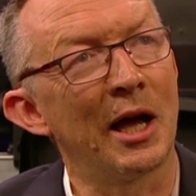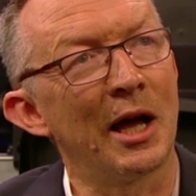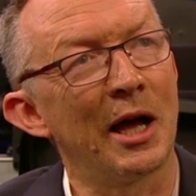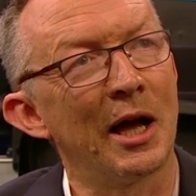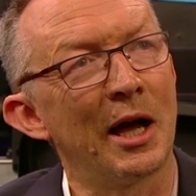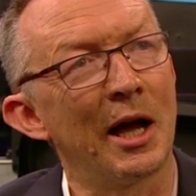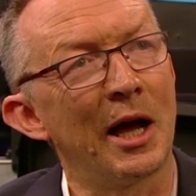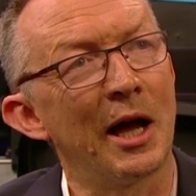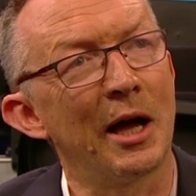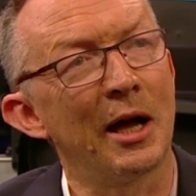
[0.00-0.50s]
if we
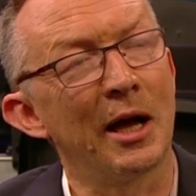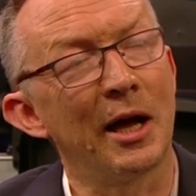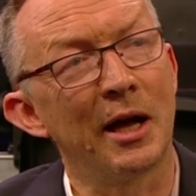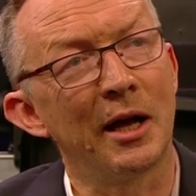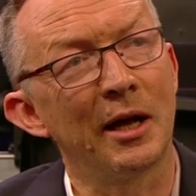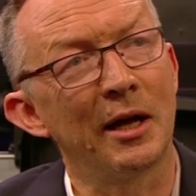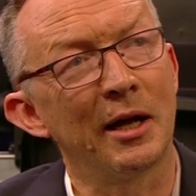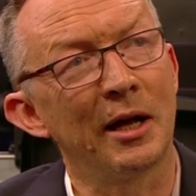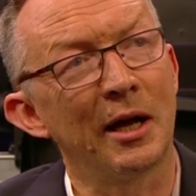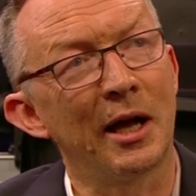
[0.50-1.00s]
all play
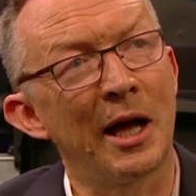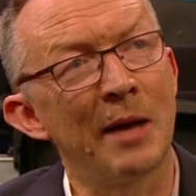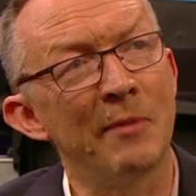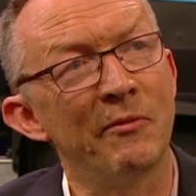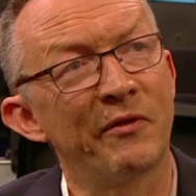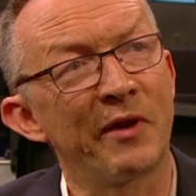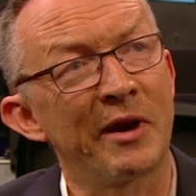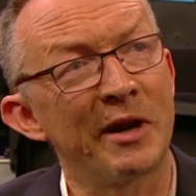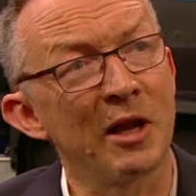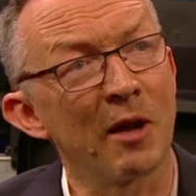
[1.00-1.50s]
ball? I'm
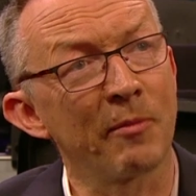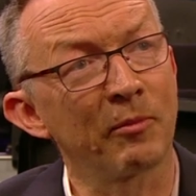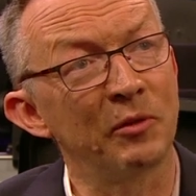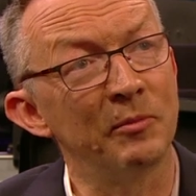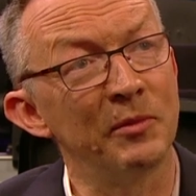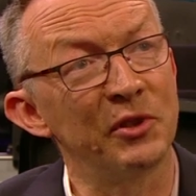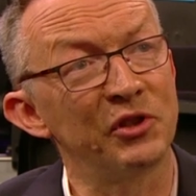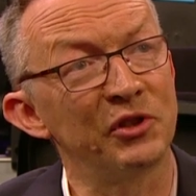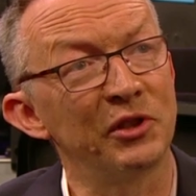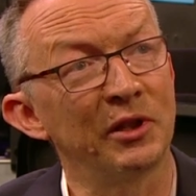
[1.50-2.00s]
very
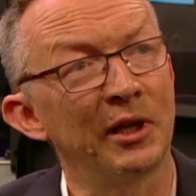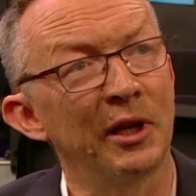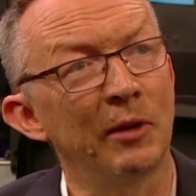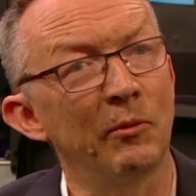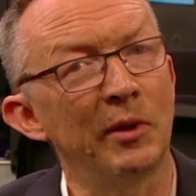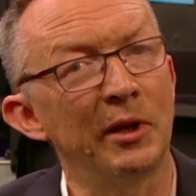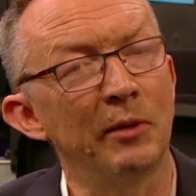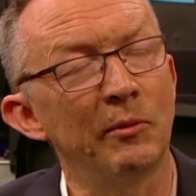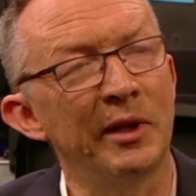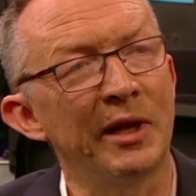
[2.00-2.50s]
optimistic.
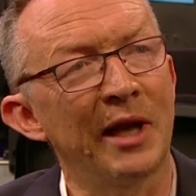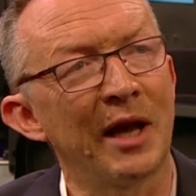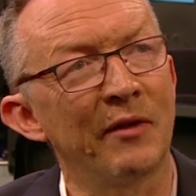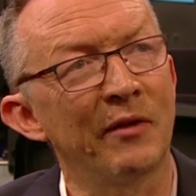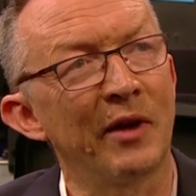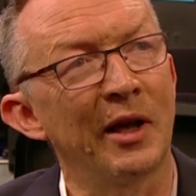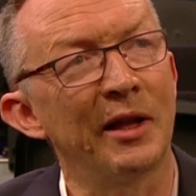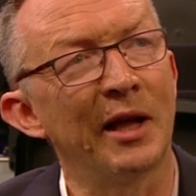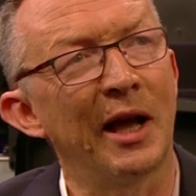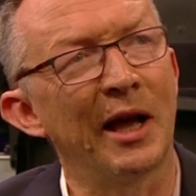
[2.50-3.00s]
We, we
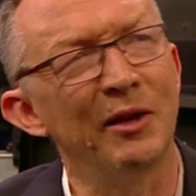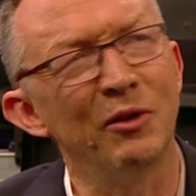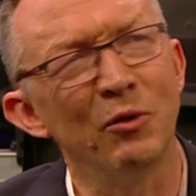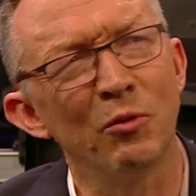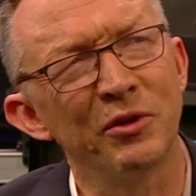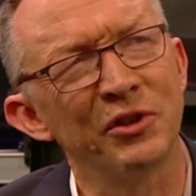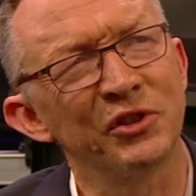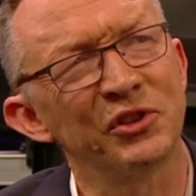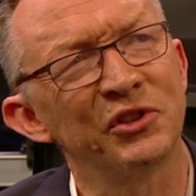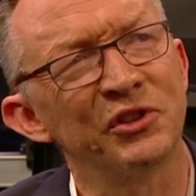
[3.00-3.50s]
have, I know
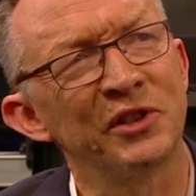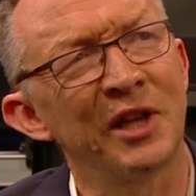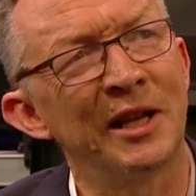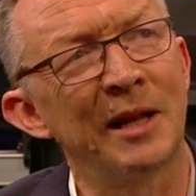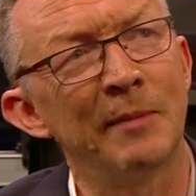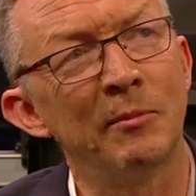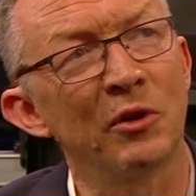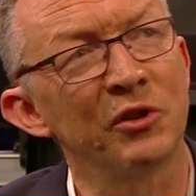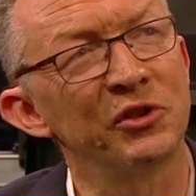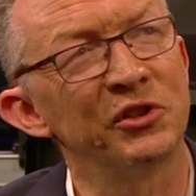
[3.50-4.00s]
this is said,
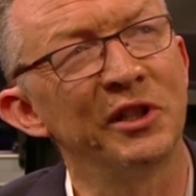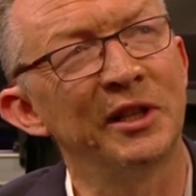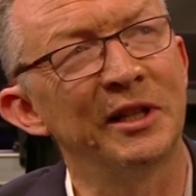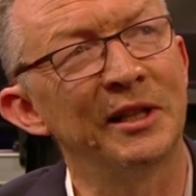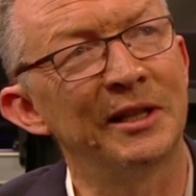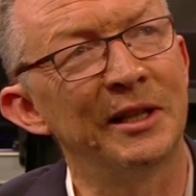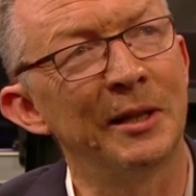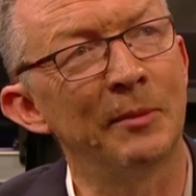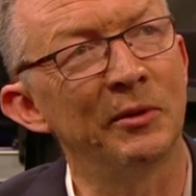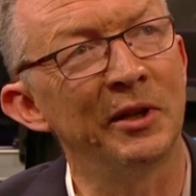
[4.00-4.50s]
I'm not saying
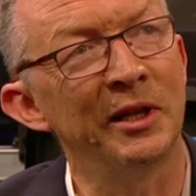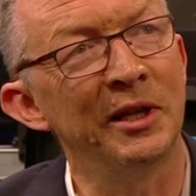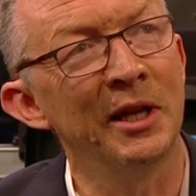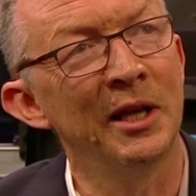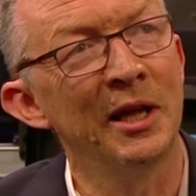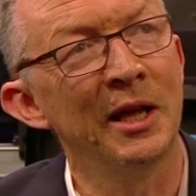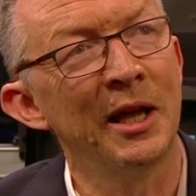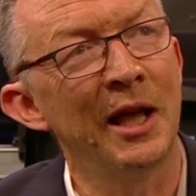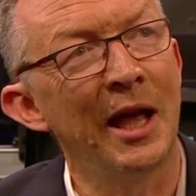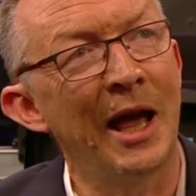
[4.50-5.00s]
it glibly.
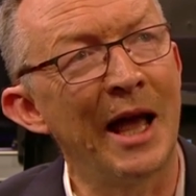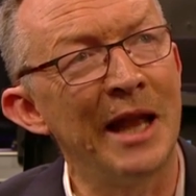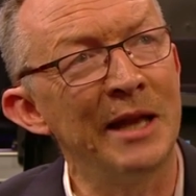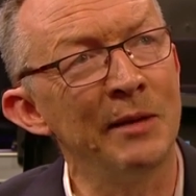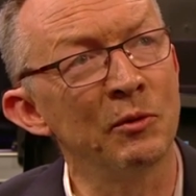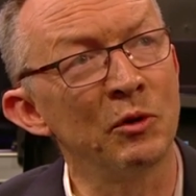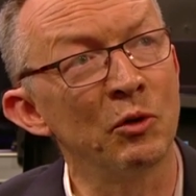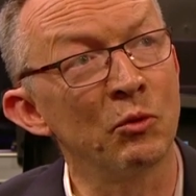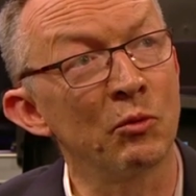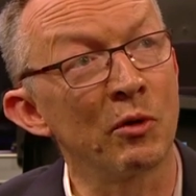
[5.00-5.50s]

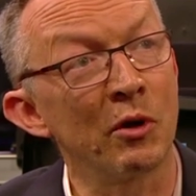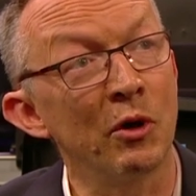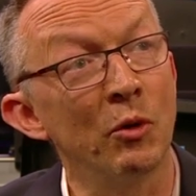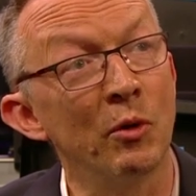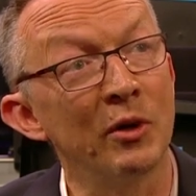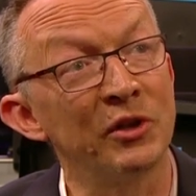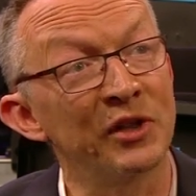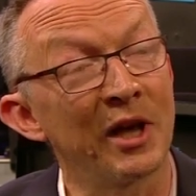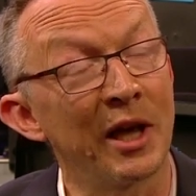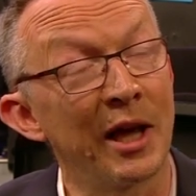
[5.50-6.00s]
Anyone who, who
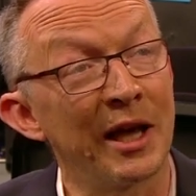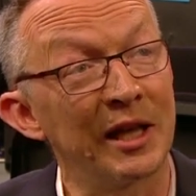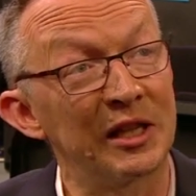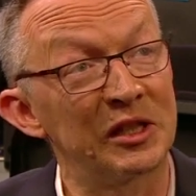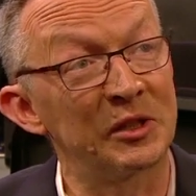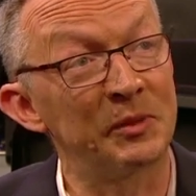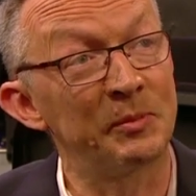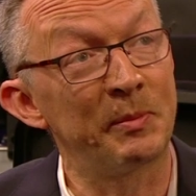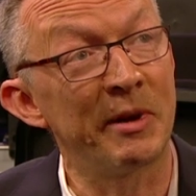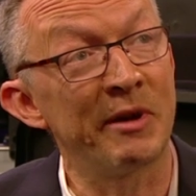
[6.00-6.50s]
has
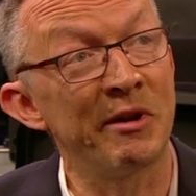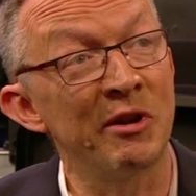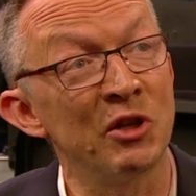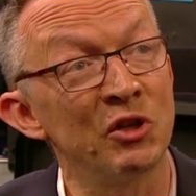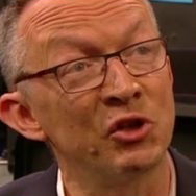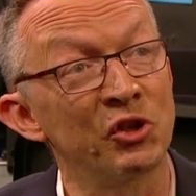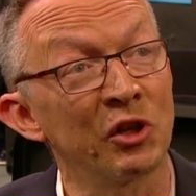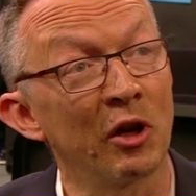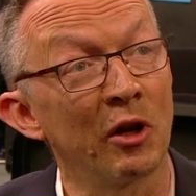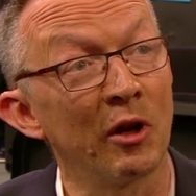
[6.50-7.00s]

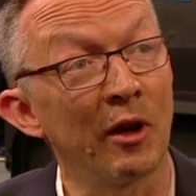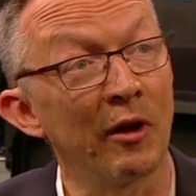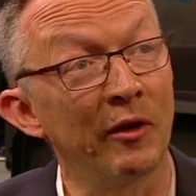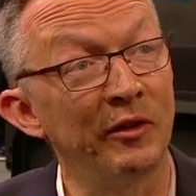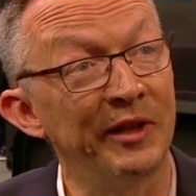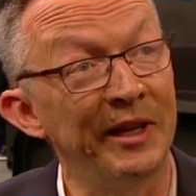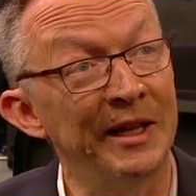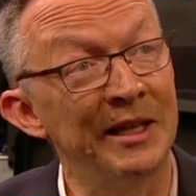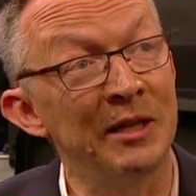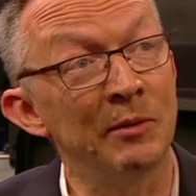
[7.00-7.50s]
experience
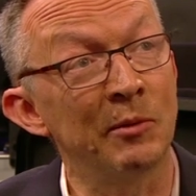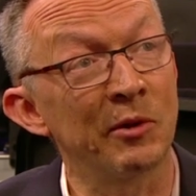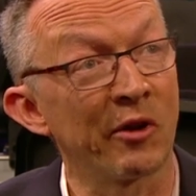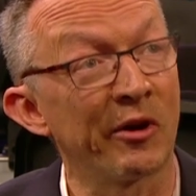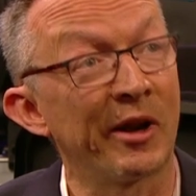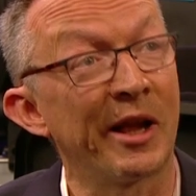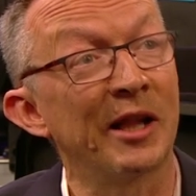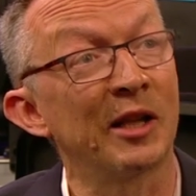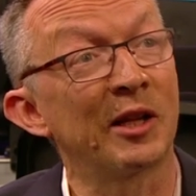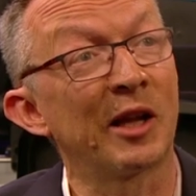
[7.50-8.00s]
dealing with our
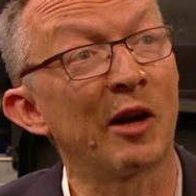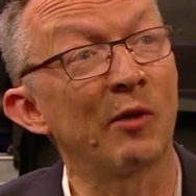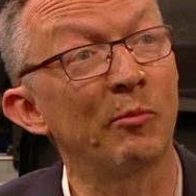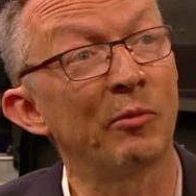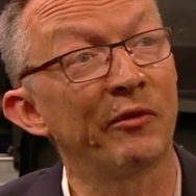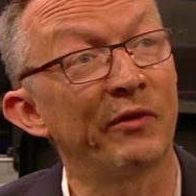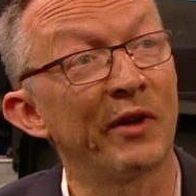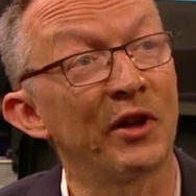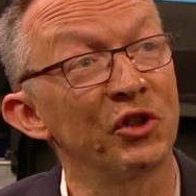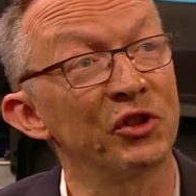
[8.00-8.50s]
healthcare
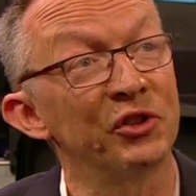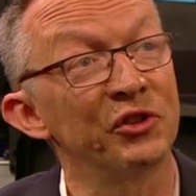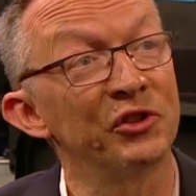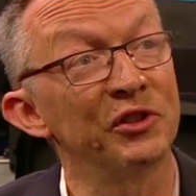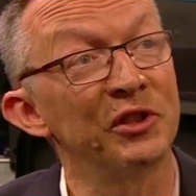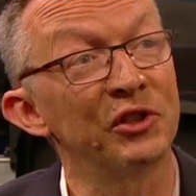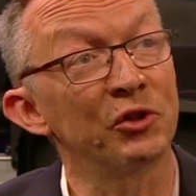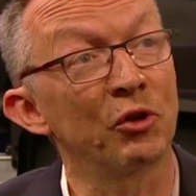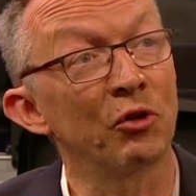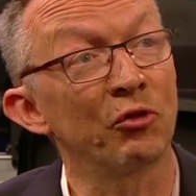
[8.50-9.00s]
professionals
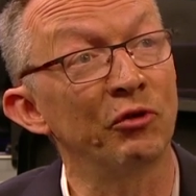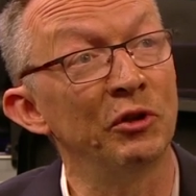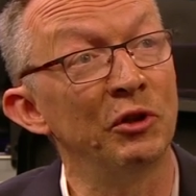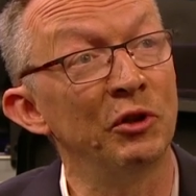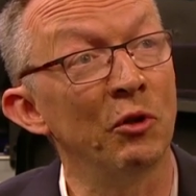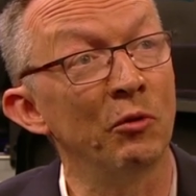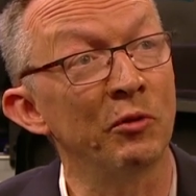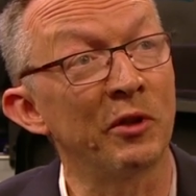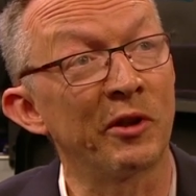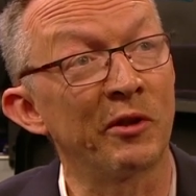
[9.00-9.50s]
in this country
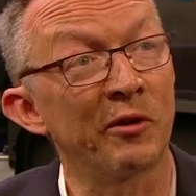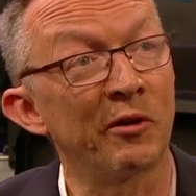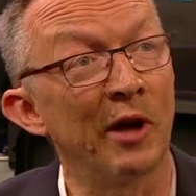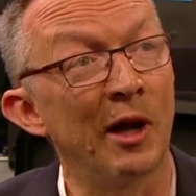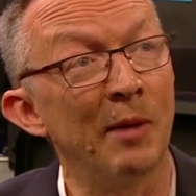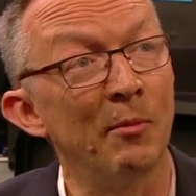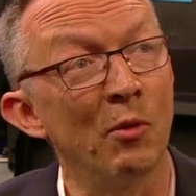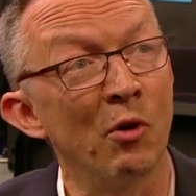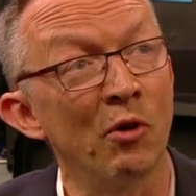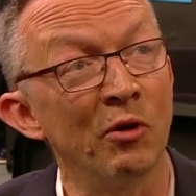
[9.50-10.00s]
know that they're
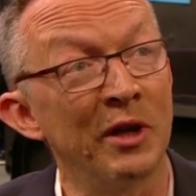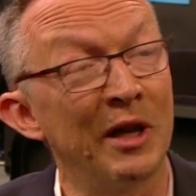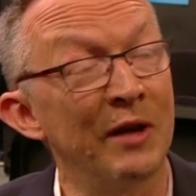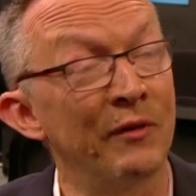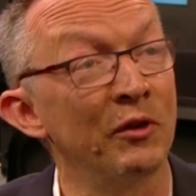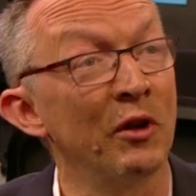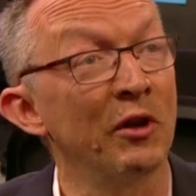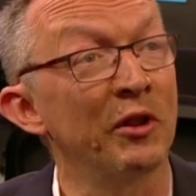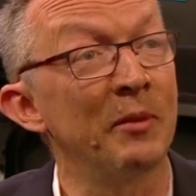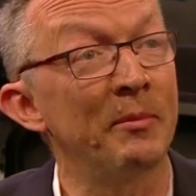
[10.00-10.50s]
among,
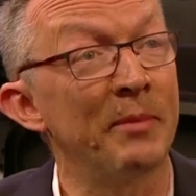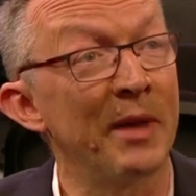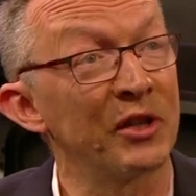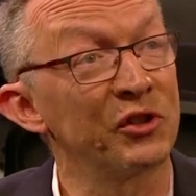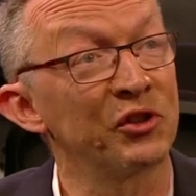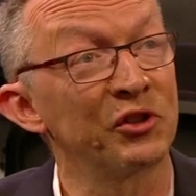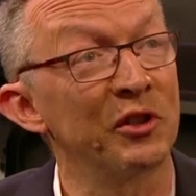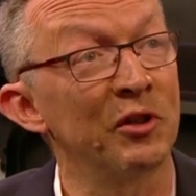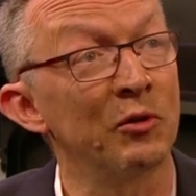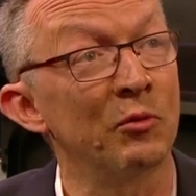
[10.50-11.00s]
if not the
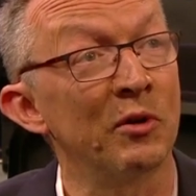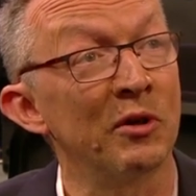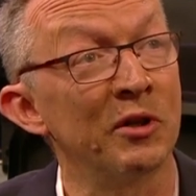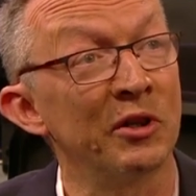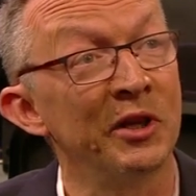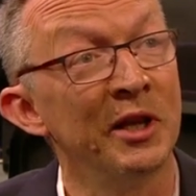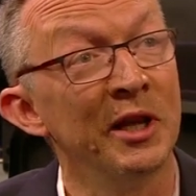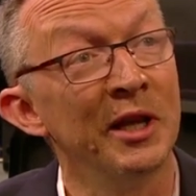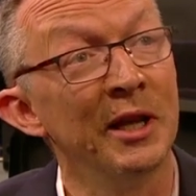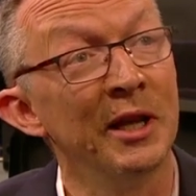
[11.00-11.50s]
best in the world.